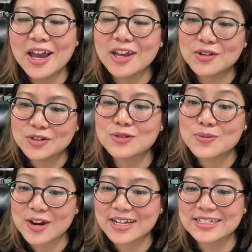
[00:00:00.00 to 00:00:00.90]
in order to
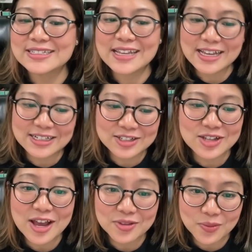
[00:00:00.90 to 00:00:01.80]
practice English
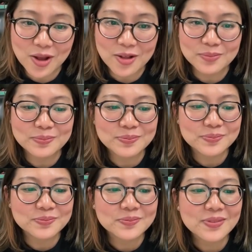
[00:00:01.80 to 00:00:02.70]
as well.
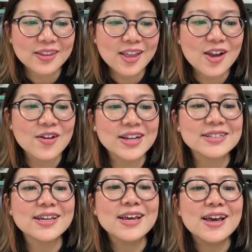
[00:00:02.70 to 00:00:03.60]
All
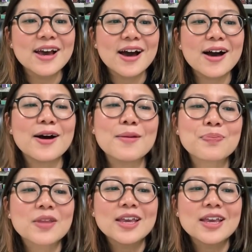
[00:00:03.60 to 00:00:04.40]
right.